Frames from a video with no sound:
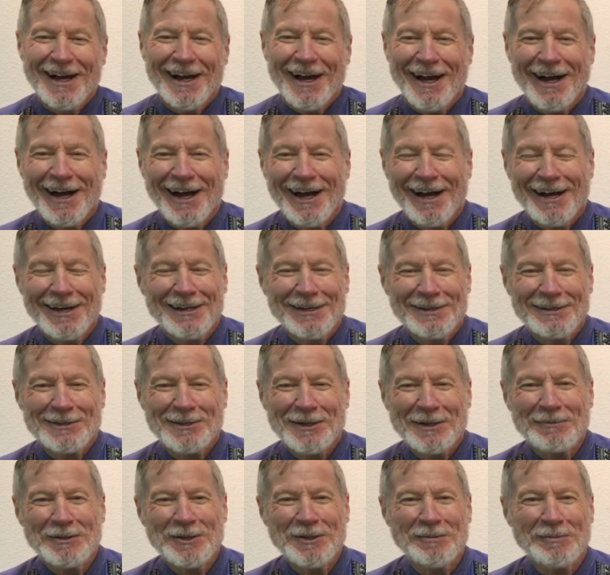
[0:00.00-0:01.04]
It
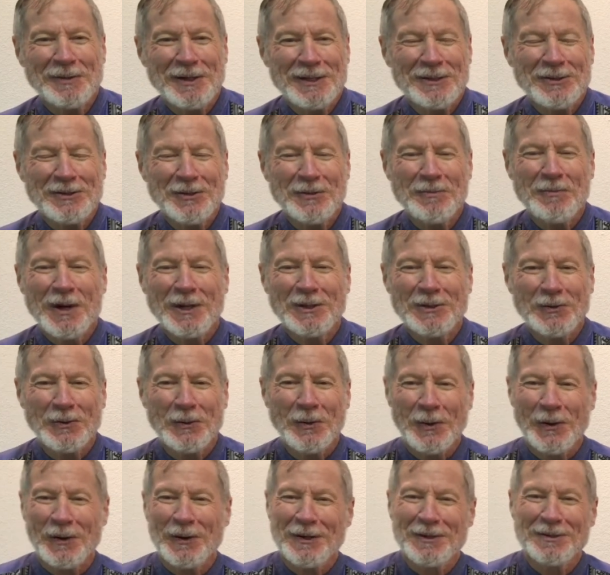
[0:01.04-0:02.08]
seems to be too much
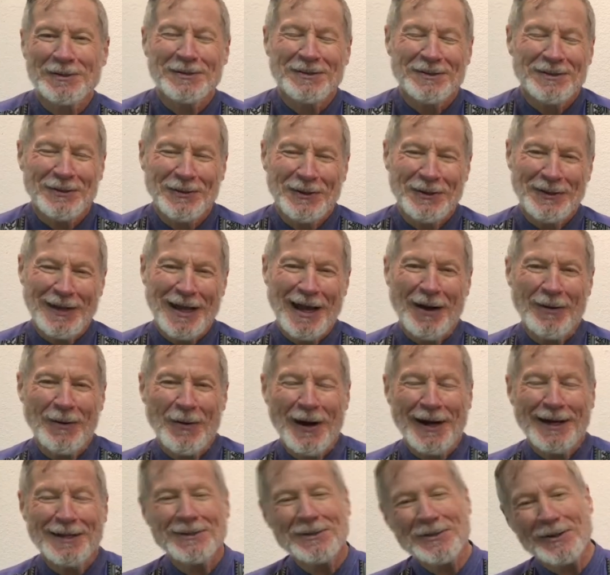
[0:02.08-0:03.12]
work to do it that
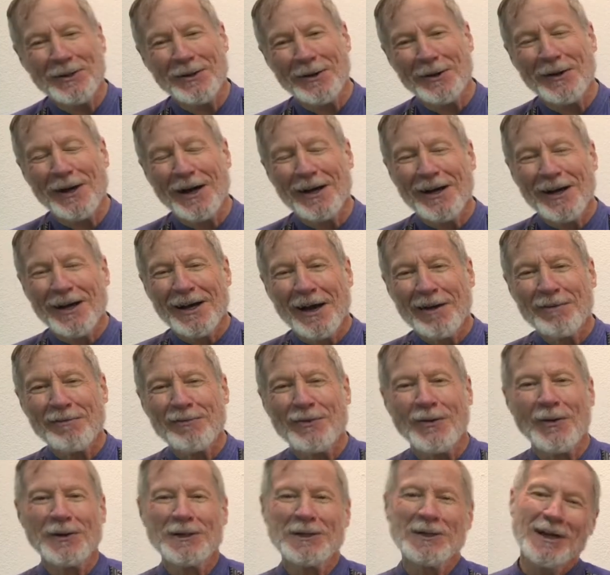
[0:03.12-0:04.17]
way. And so,
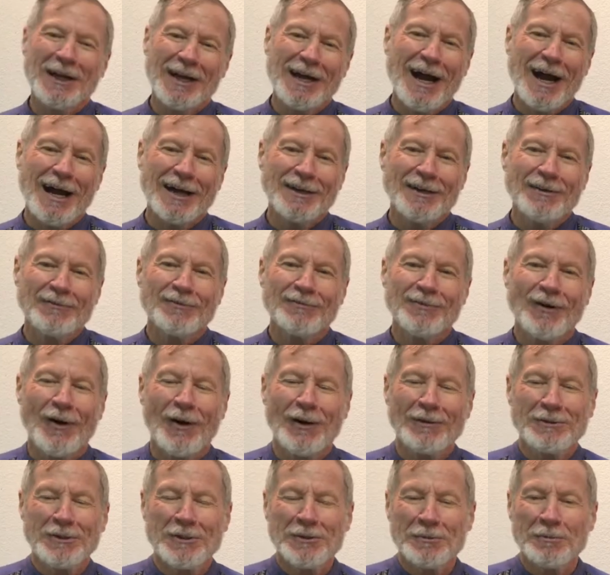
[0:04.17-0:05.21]
unfortunately, I
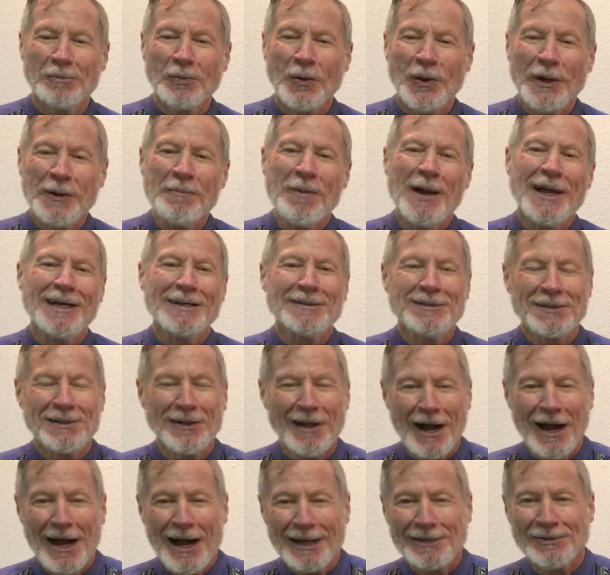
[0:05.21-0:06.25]
default to pre-made
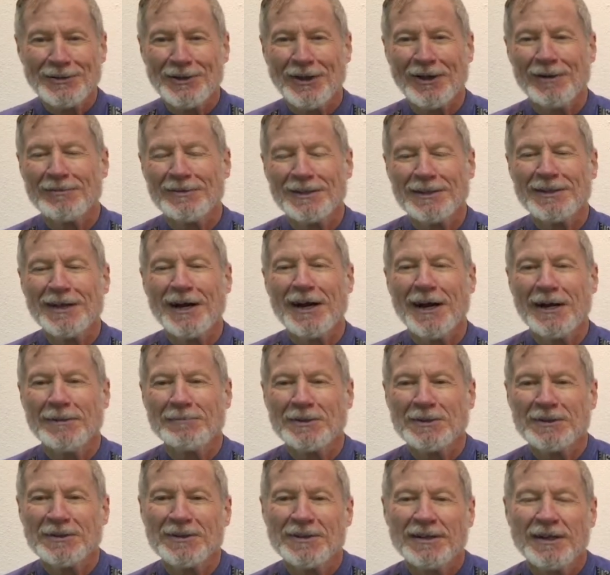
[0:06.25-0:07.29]
slides oftentimes.